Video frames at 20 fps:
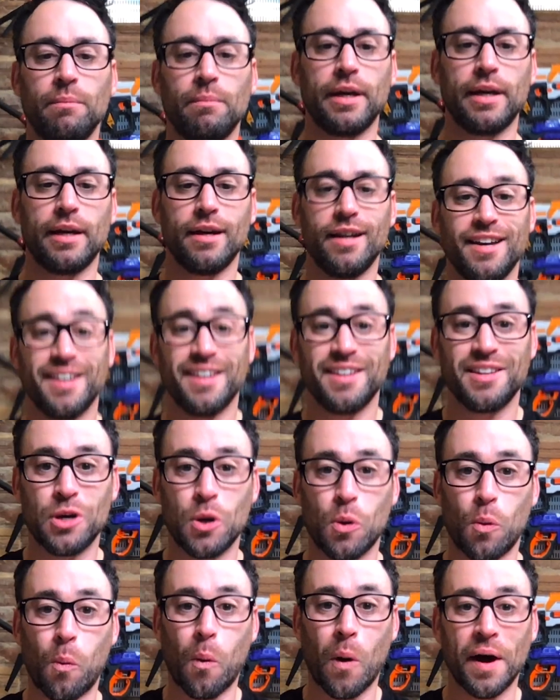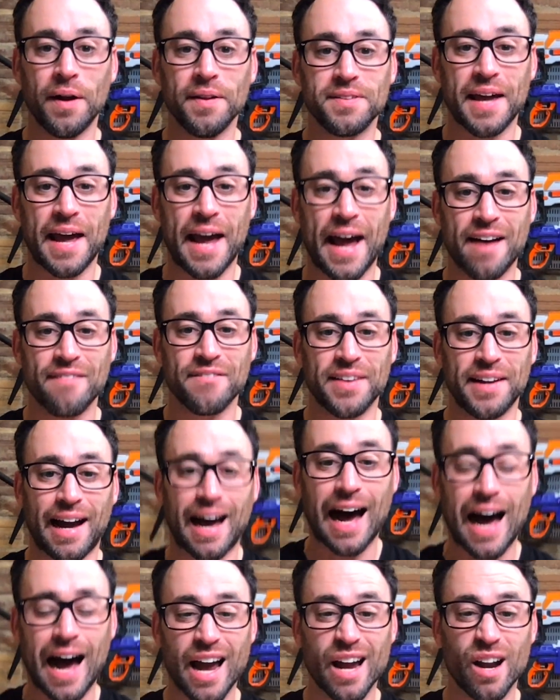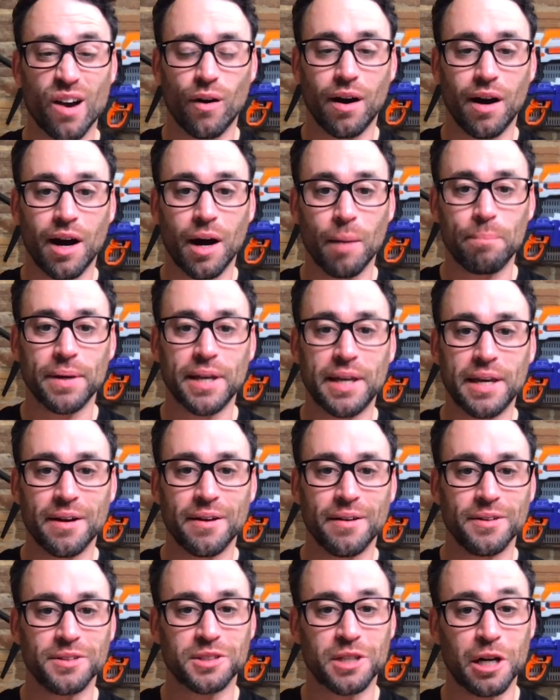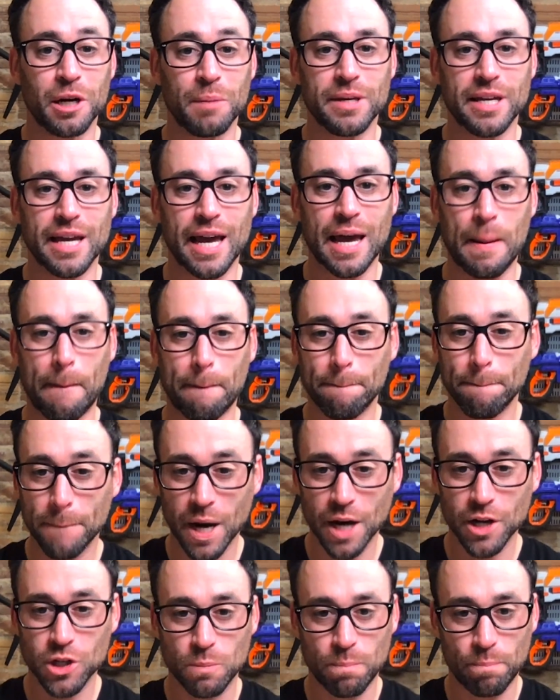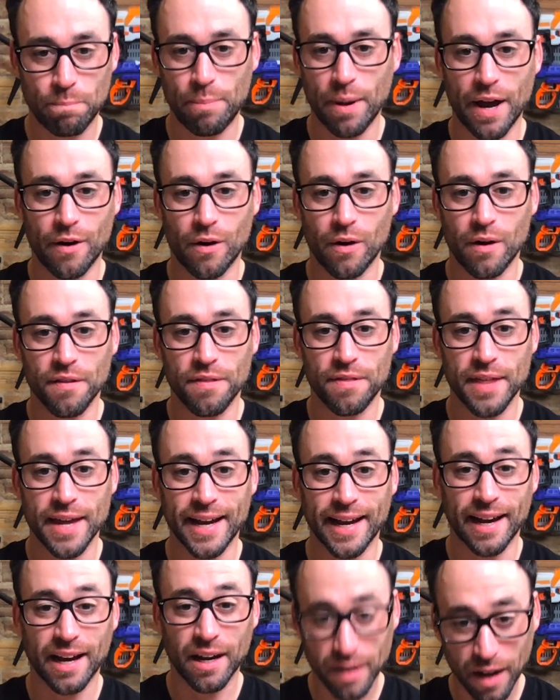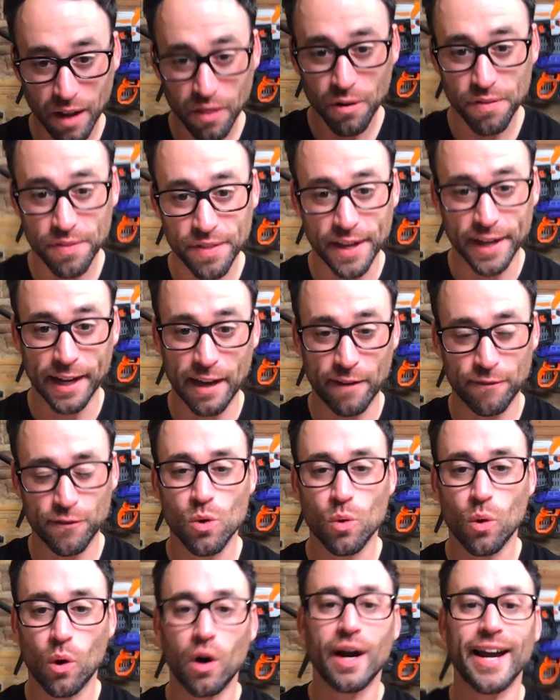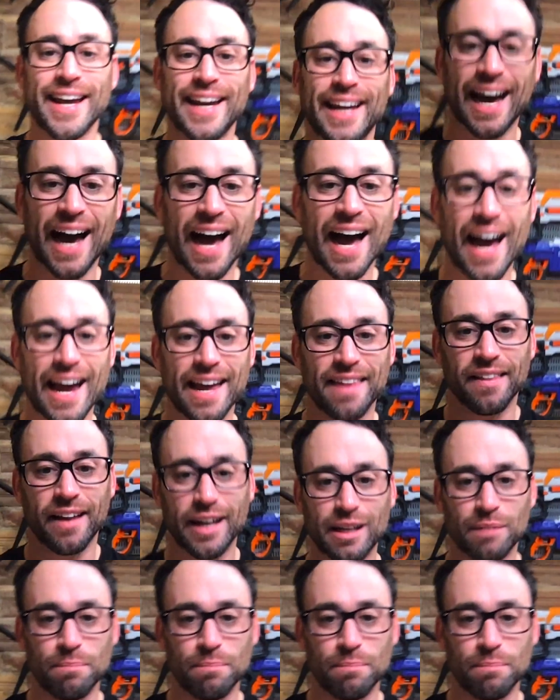me, you want to have it higher. Up here is going to be a much better thing. Another thing, if you are a guy like